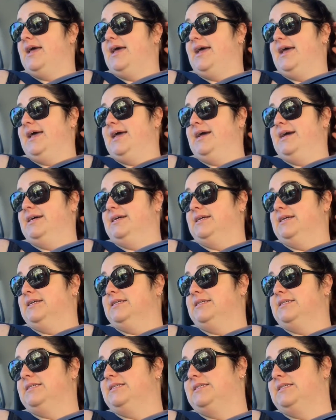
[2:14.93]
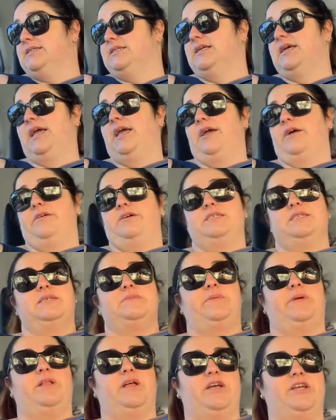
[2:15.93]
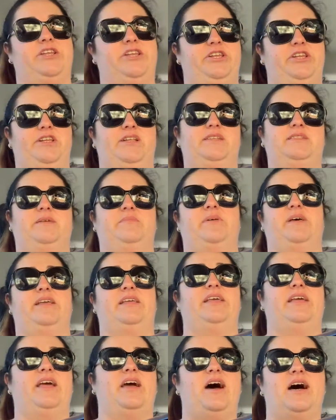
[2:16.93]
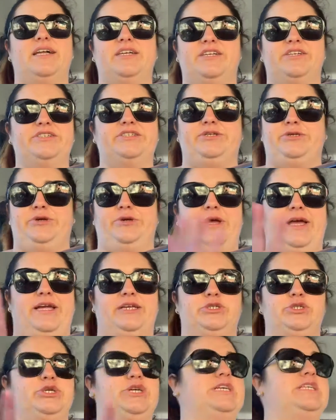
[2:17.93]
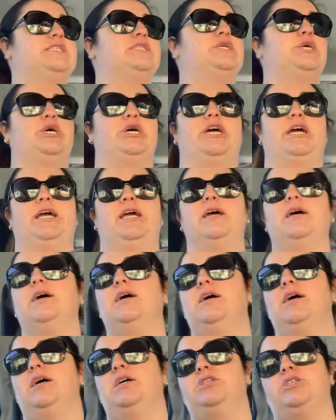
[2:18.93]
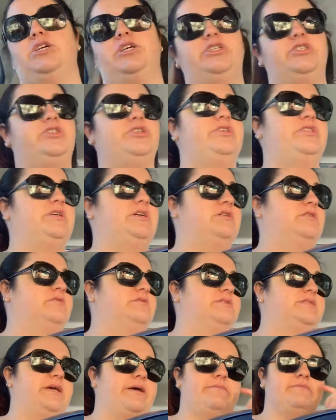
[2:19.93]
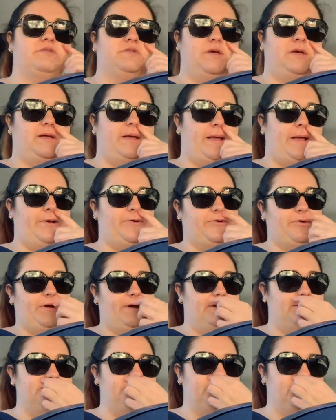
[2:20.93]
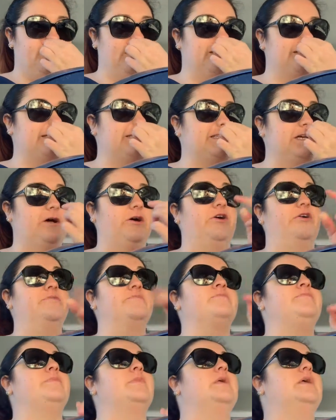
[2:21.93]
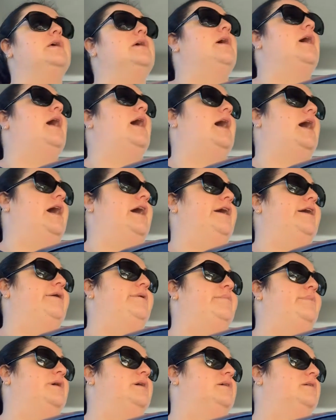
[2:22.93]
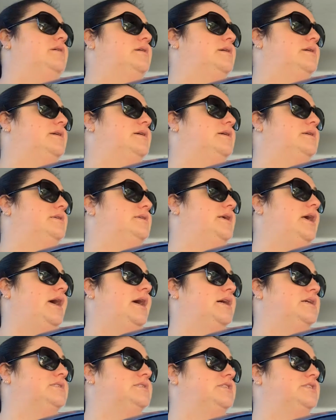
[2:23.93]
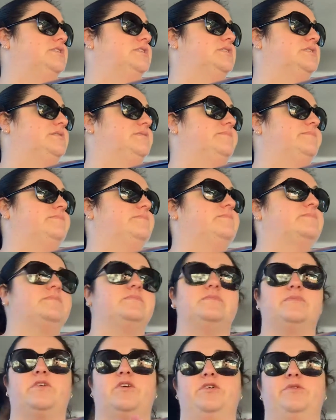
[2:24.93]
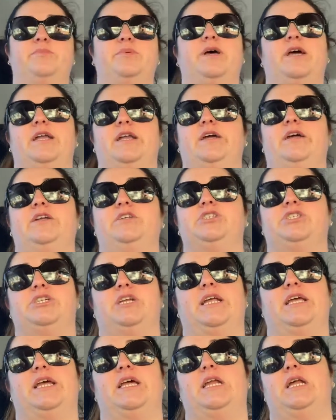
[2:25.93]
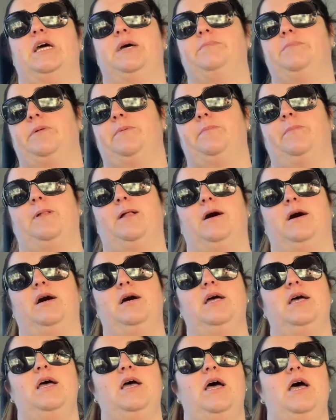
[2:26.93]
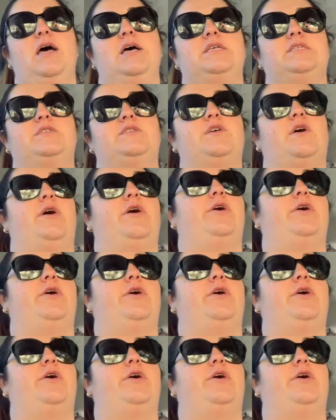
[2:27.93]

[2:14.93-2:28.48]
and he always asks me, like, can you do this? I'm like, yeah, I don't do Android, sorry. Don't do the whole Samsung Android shit. So so just kind of played it, should I get it, blah blah. So